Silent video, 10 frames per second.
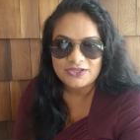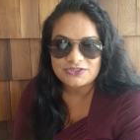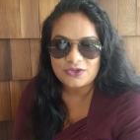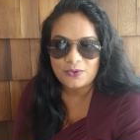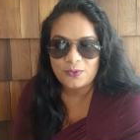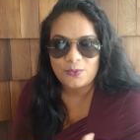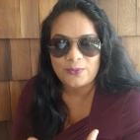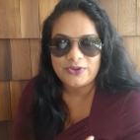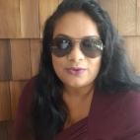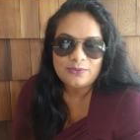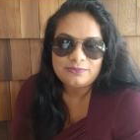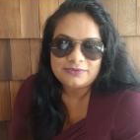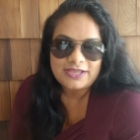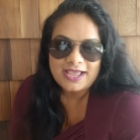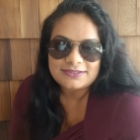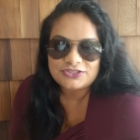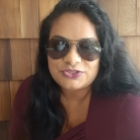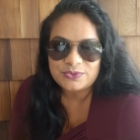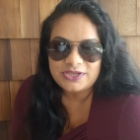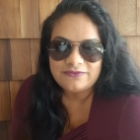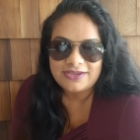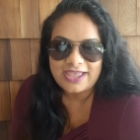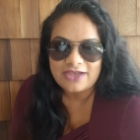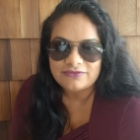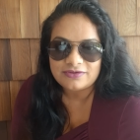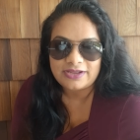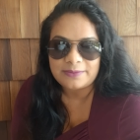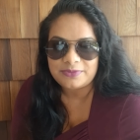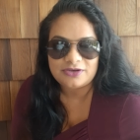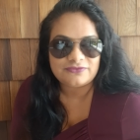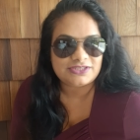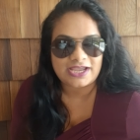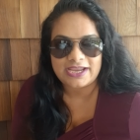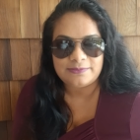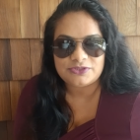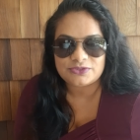So, you know, as a jury, we have ample of time